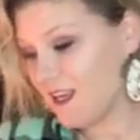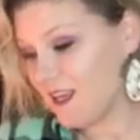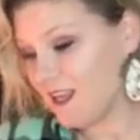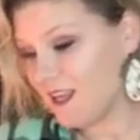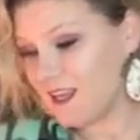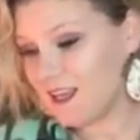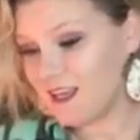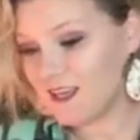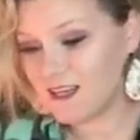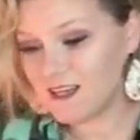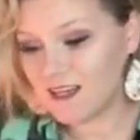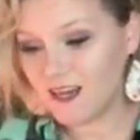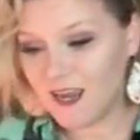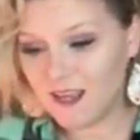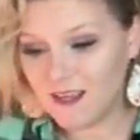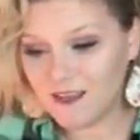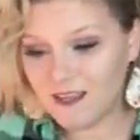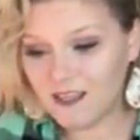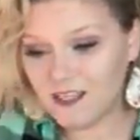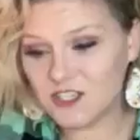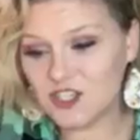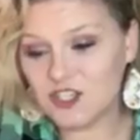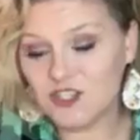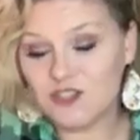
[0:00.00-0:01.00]
And I
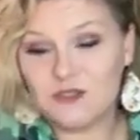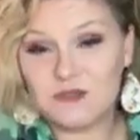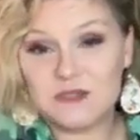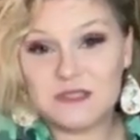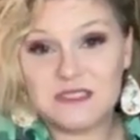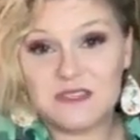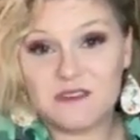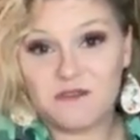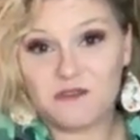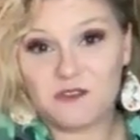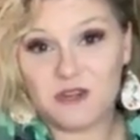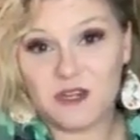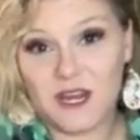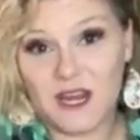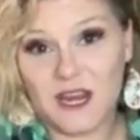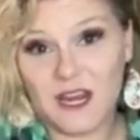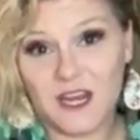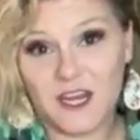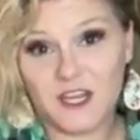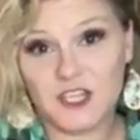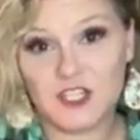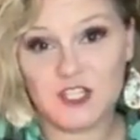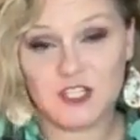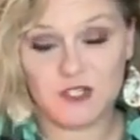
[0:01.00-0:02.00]
like to use different
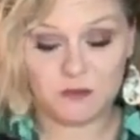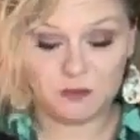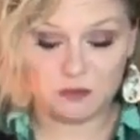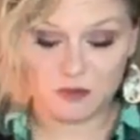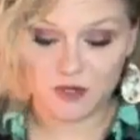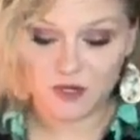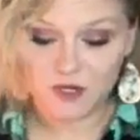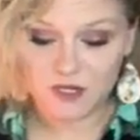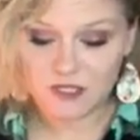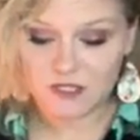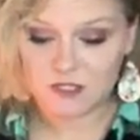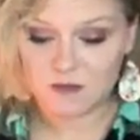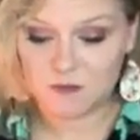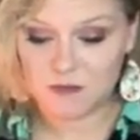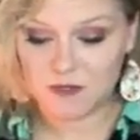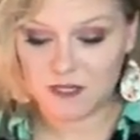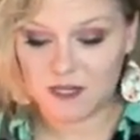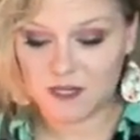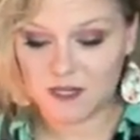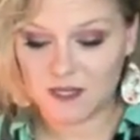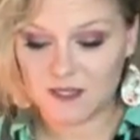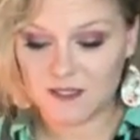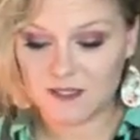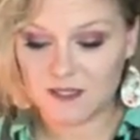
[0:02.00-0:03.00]
aged books
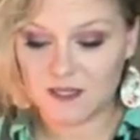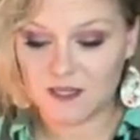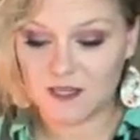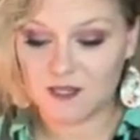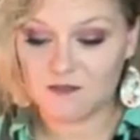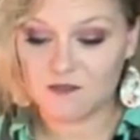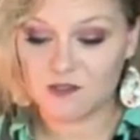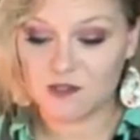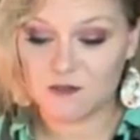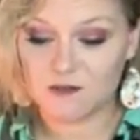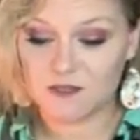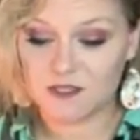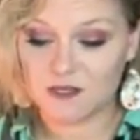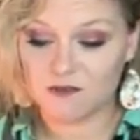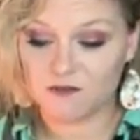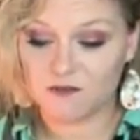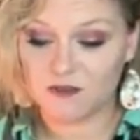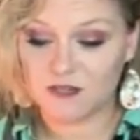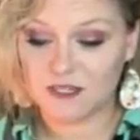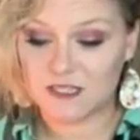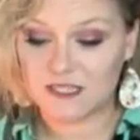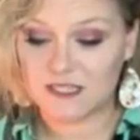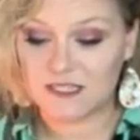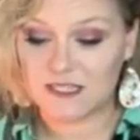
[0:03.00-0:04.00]
because it gives you a
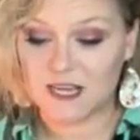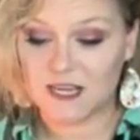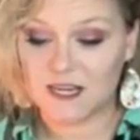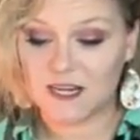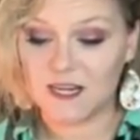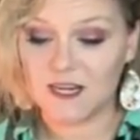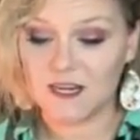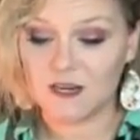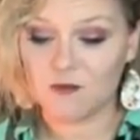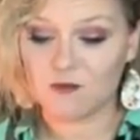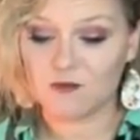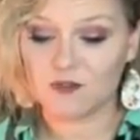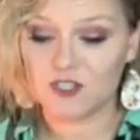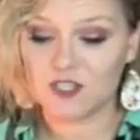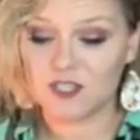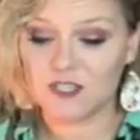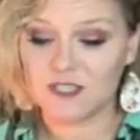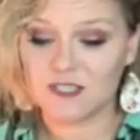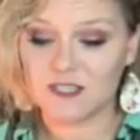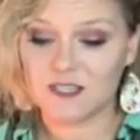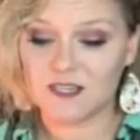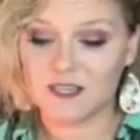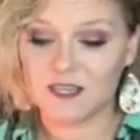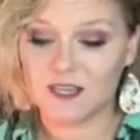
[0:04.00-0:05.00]
different aesthetic. We're
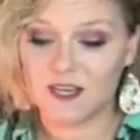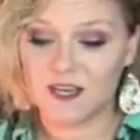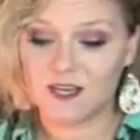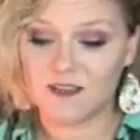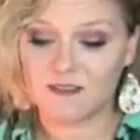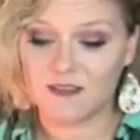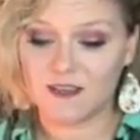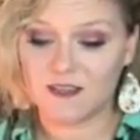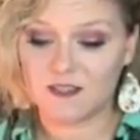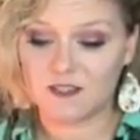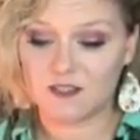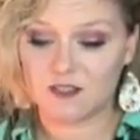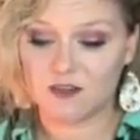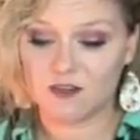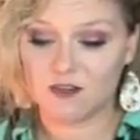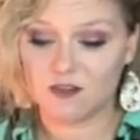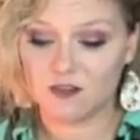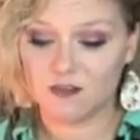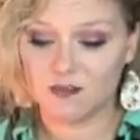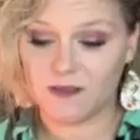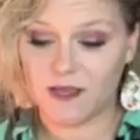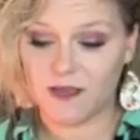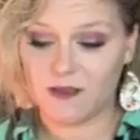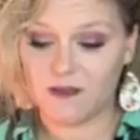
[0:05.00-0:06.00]
just going to cut that
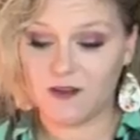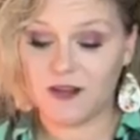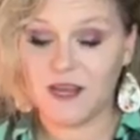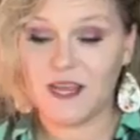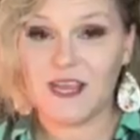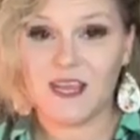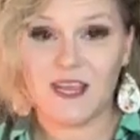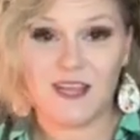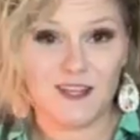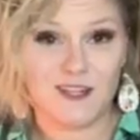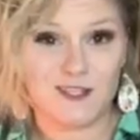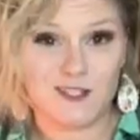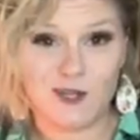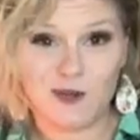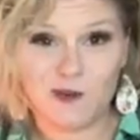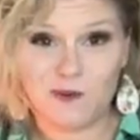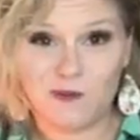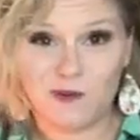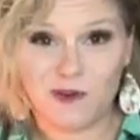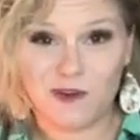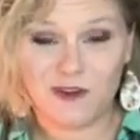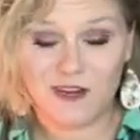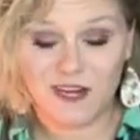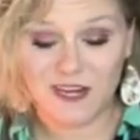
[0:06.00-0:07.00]
circle out, and don't
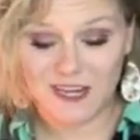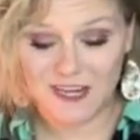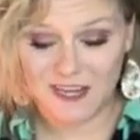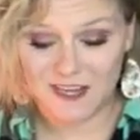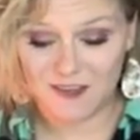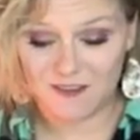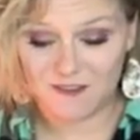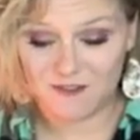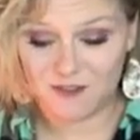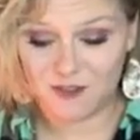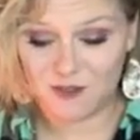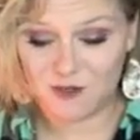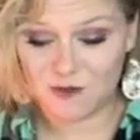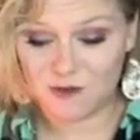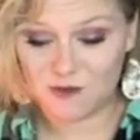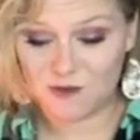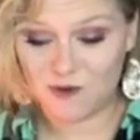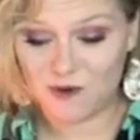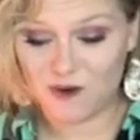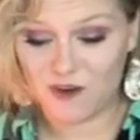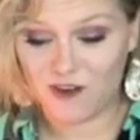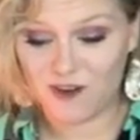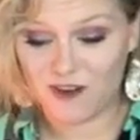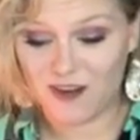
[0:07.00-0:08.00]
worry if
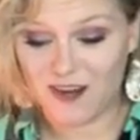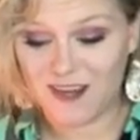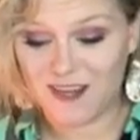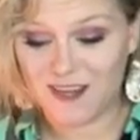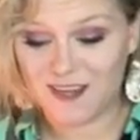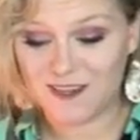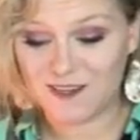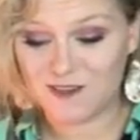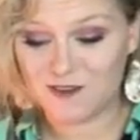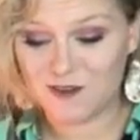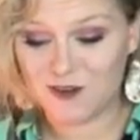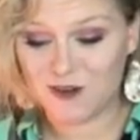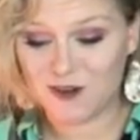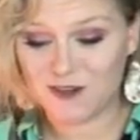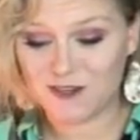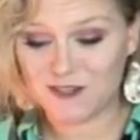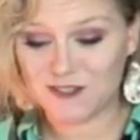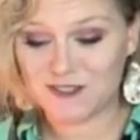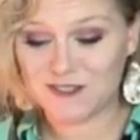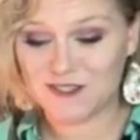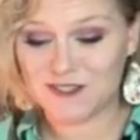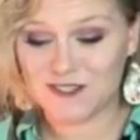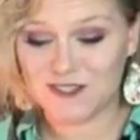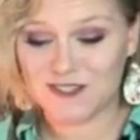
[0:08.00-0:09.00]
you are a
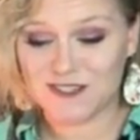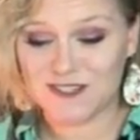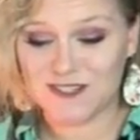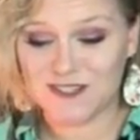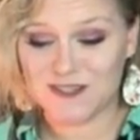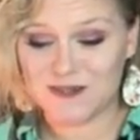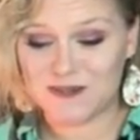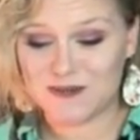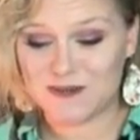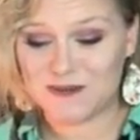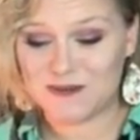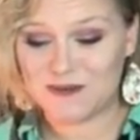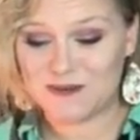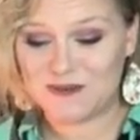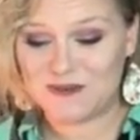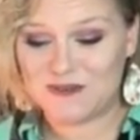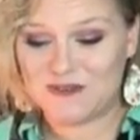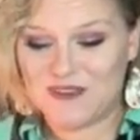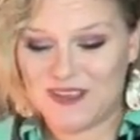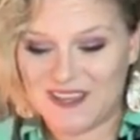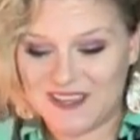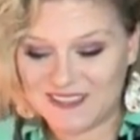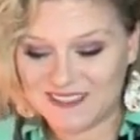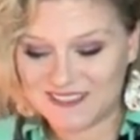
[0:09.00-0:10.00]
kindergartner who
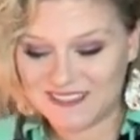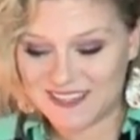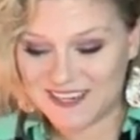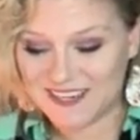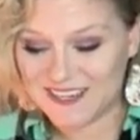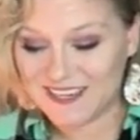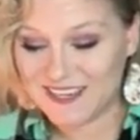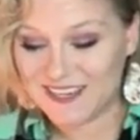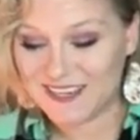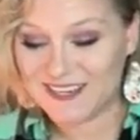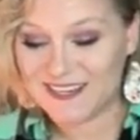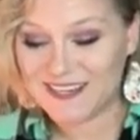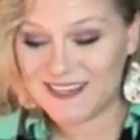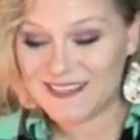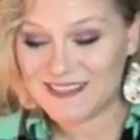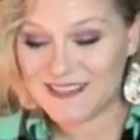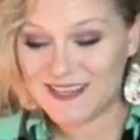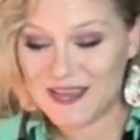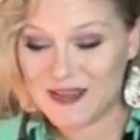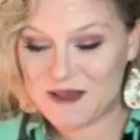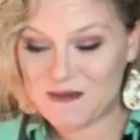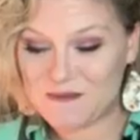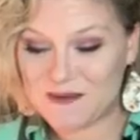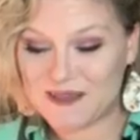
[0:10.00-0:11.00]
failed at cutting
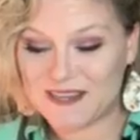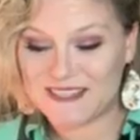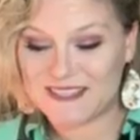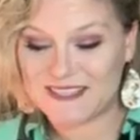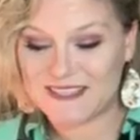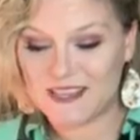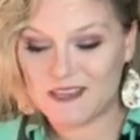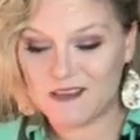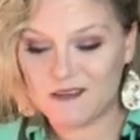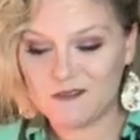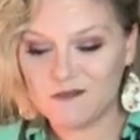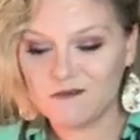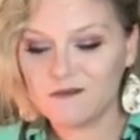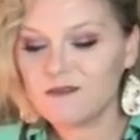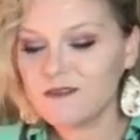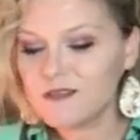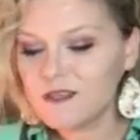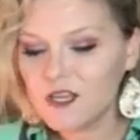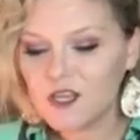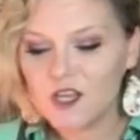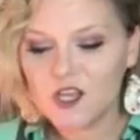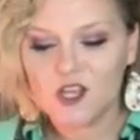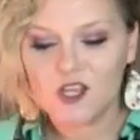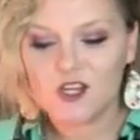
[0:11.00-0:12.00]
like myself,
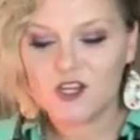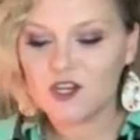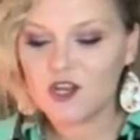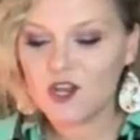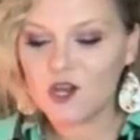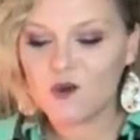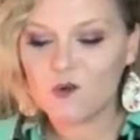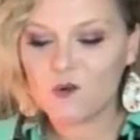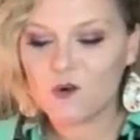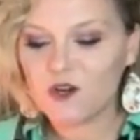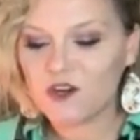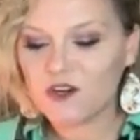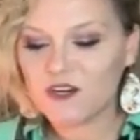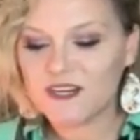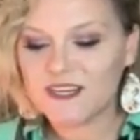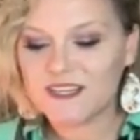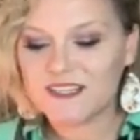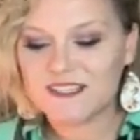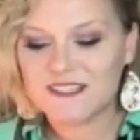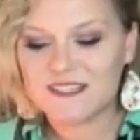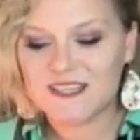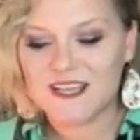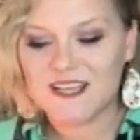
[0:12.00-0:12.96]
no worries.